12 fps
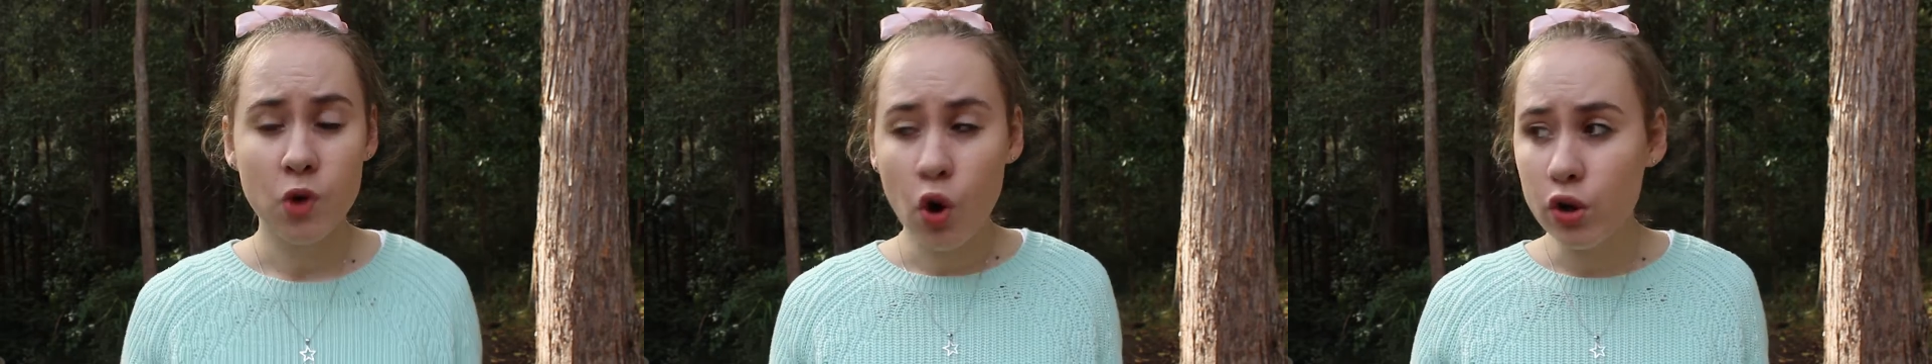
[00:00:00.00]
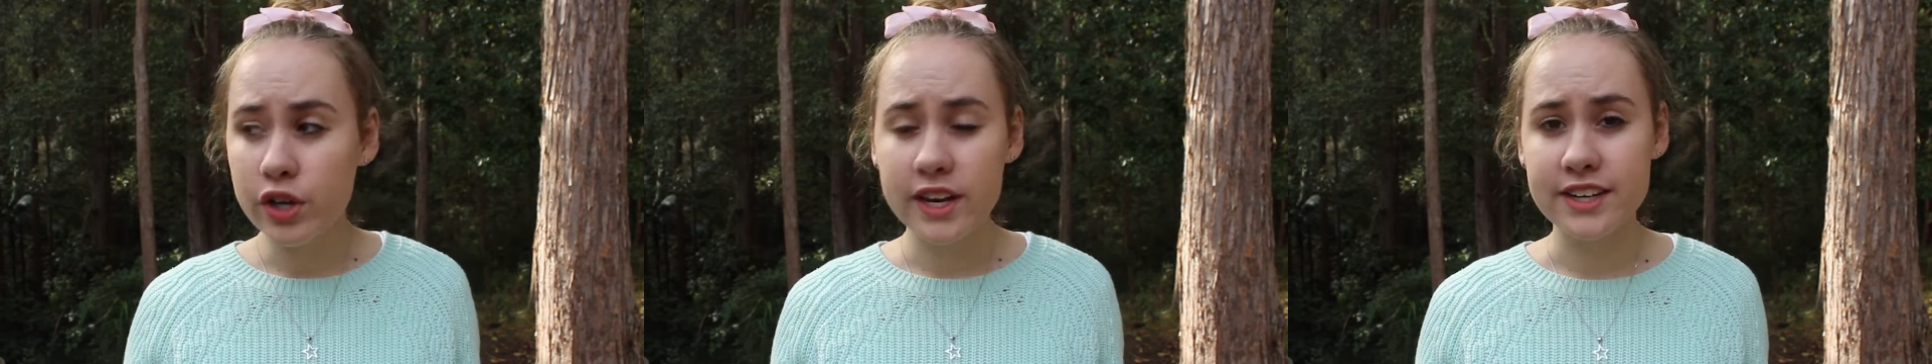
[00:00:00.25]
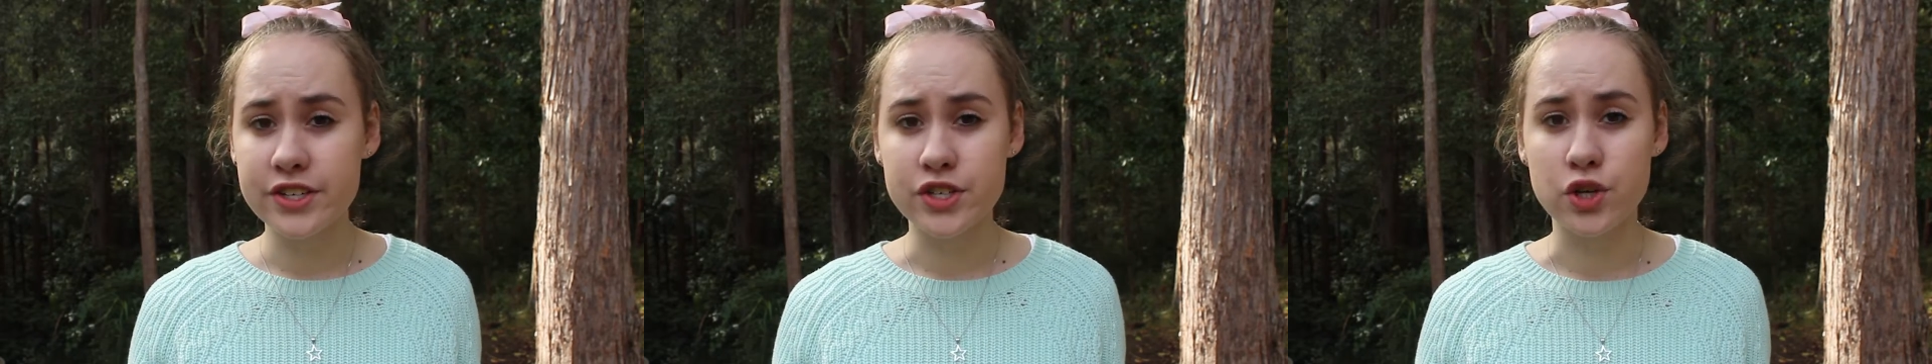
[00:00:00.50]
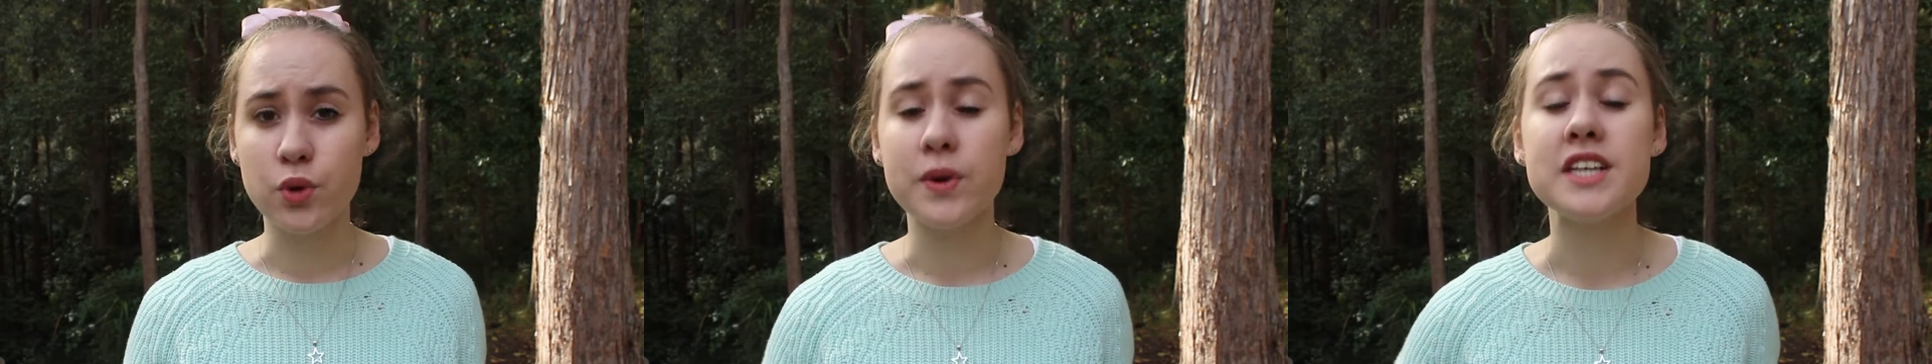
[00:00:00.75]
all you need to
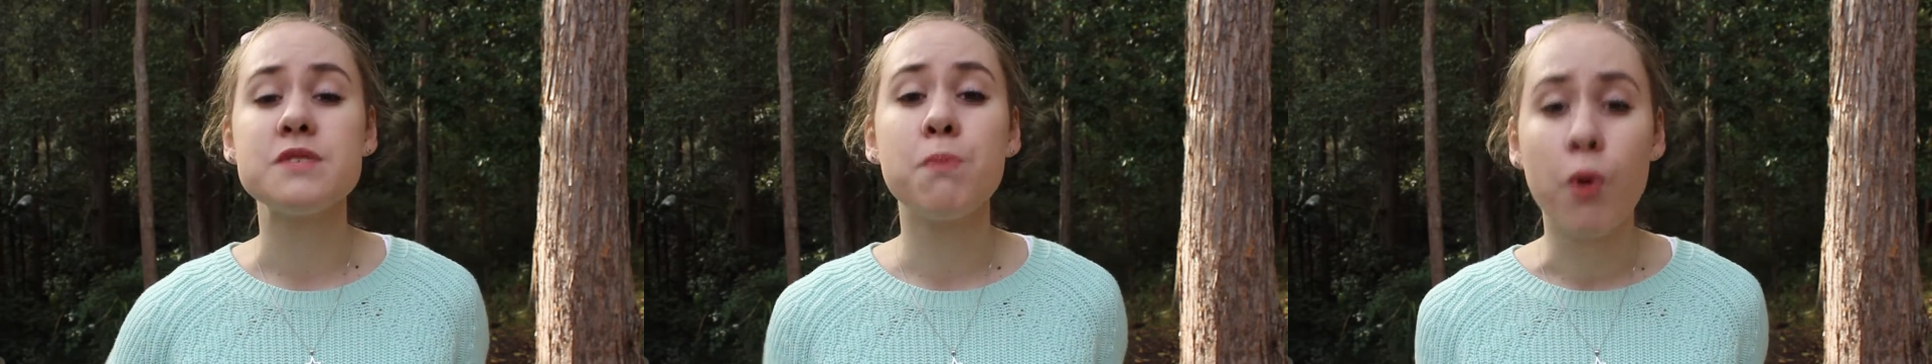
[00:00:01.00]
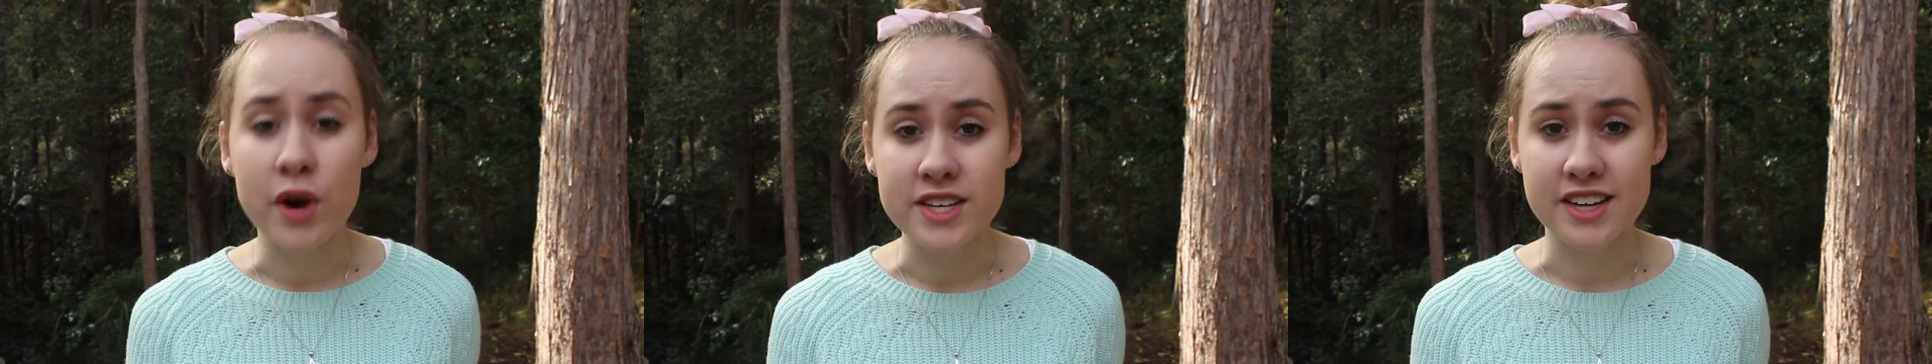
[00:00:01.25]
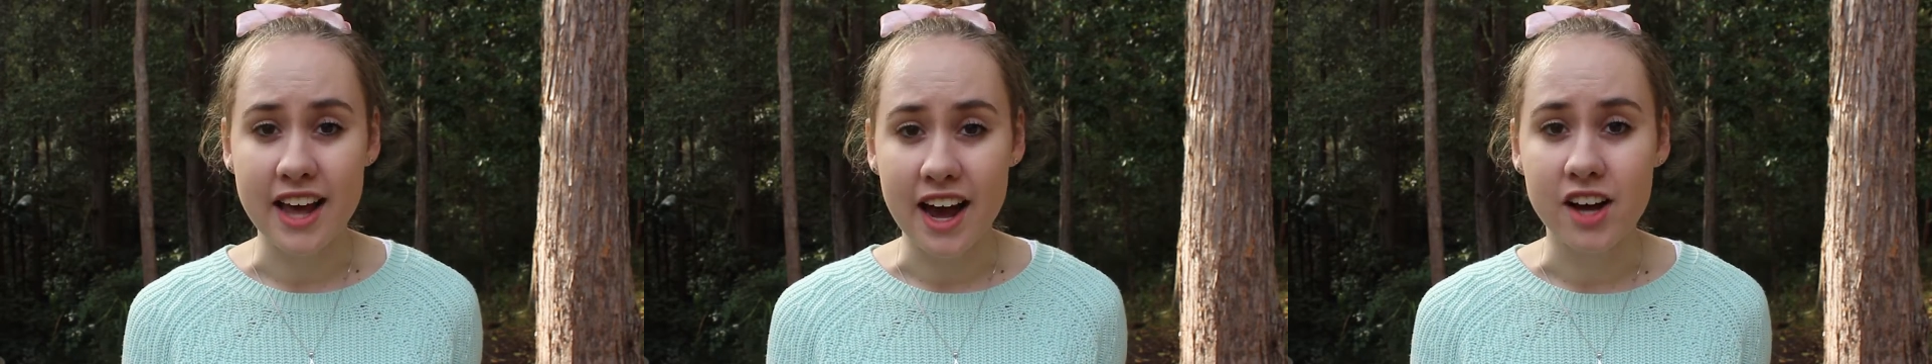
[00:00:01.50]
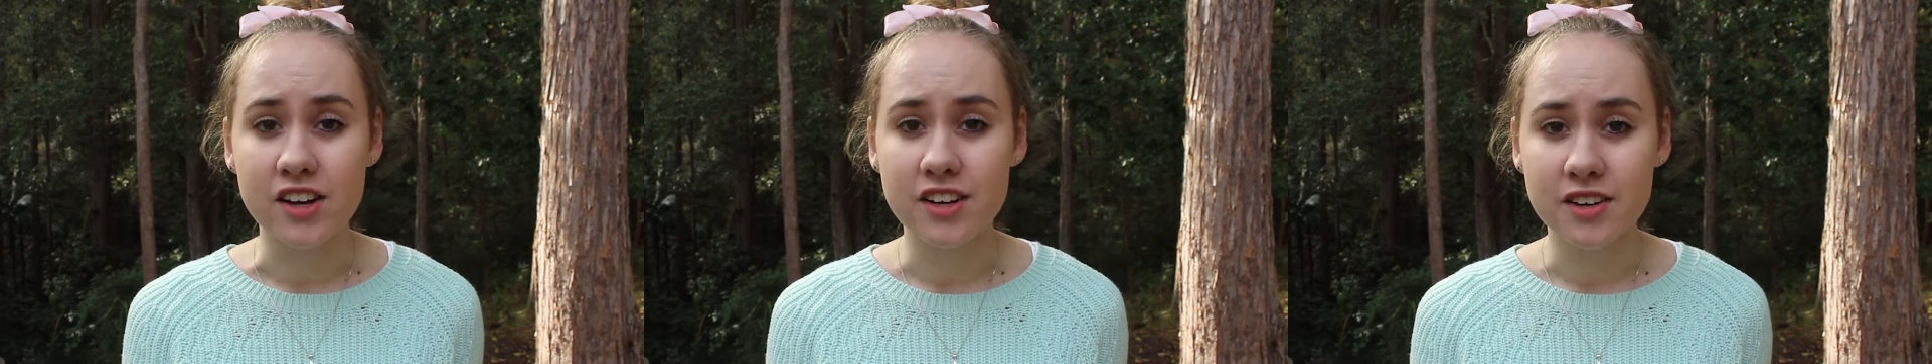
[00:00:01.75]
do is point it out.